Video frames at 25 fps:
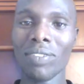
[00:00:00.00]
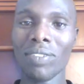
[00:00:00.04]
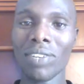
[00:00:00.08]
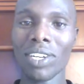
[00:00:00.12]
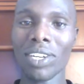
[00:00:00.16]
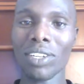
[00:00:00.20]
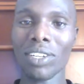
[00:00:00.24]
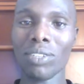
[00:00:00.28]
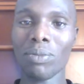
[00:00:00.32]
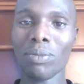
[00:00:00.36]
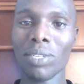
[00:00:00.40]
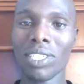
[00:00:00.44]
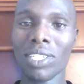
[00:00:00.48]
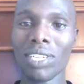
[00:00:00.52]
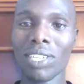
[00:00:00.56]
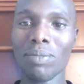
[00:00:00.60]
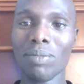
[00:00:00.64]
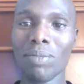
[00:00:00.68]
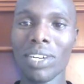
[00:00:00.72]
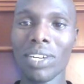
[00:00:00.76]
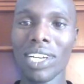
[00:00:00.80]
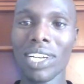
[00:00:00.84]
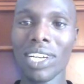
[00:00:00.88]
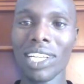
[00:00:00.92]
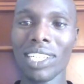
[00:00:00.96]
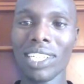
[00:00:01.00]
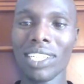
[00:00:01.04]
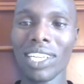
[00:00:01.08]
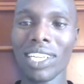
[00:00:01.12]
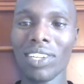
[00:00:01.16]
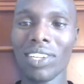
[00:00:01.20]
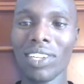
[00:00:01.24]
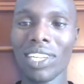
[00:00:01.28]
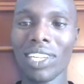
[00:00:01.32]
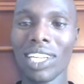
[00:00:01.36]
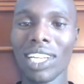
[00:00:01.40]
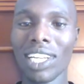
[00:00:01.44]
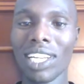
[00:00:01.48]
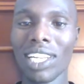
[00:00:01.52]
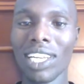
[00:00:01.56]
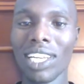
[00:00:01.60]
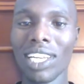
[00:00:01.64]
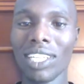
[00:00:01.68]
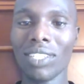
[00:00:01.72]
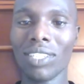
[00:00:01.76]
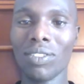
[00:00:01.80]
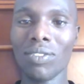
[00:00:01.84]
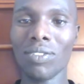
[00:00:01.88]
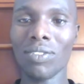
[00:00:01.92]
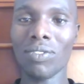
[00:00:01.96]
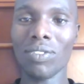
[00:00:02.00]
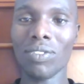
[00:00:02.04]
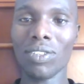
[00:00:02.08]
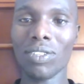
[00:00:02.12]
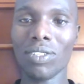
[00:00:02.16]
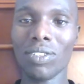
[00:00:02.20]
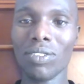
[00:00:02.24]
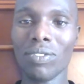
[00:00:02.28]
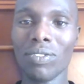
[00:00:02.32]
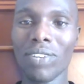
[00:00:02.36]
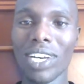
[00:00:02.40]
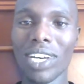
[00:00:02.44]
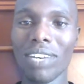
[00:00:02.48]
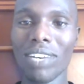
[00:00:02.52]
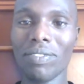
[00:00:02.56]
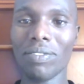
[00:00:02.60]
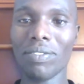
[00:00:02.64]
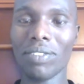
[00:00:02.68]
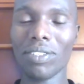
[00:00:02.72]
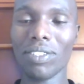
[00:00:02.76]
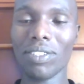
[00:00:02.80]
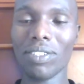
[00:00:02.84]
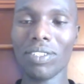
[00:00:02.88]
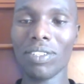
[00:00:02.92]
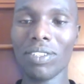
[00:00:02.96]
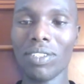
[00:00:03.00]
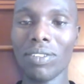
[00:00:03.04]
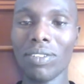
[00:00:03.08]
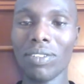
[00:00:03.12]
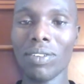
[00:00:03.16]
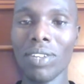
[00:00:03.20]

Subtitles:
I could be somewhere else, I could run like 2:4, 2:5. So